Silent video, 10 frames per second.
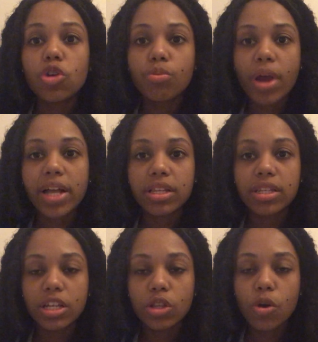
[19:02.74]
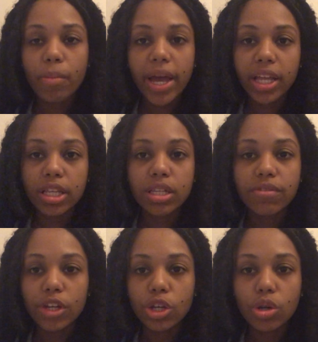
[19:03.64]
practicing. Look back at this
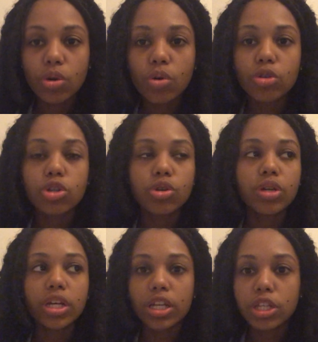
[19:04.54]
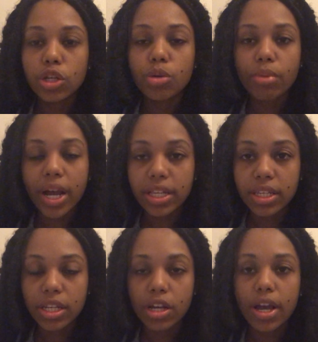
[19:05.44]
video so you can continue
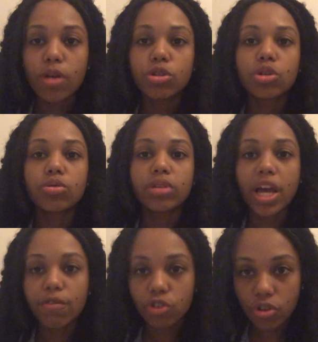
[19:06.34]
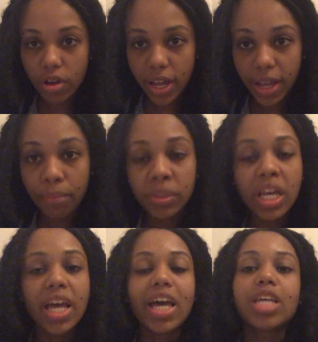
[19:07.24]
practicing on how to do life drawing,
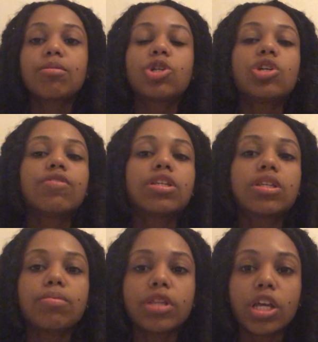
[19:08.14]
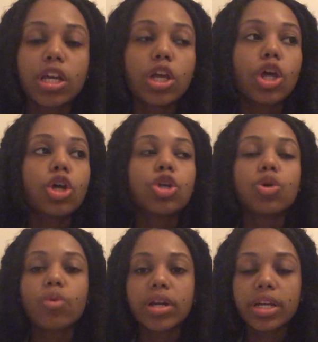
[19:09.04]
especially if it's something you
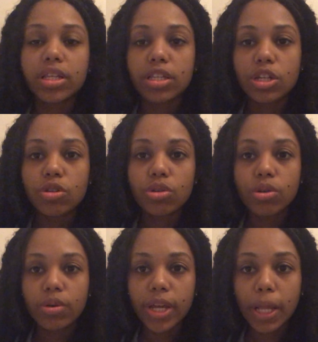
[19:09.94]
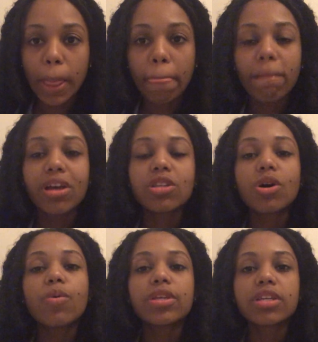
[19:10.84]
want to continue doing. It's
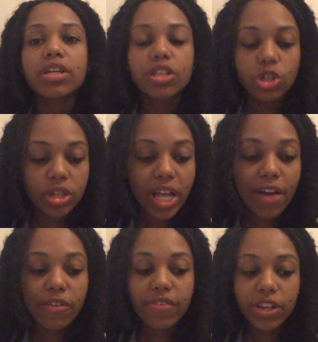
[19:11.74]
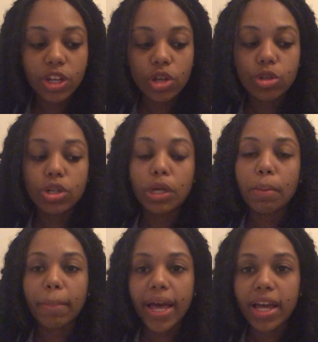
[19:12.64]
always good to just have a video to look
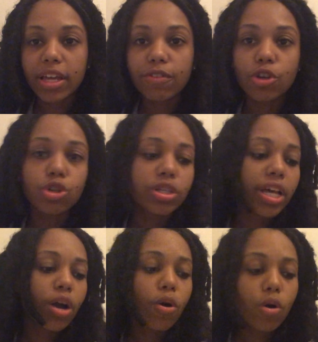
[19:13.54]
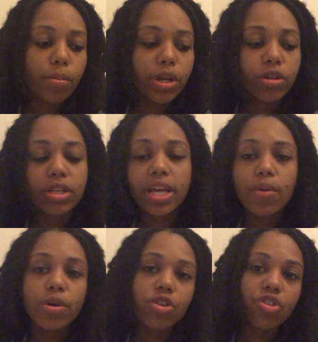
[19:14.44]
back. If you're just at home and I
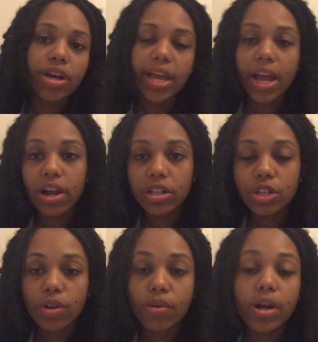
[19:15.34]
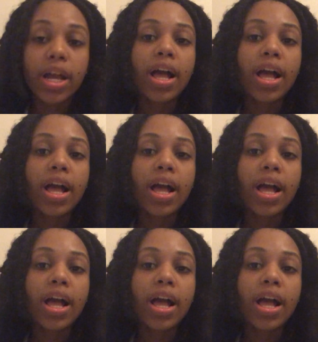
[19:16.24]
want to draw a character, or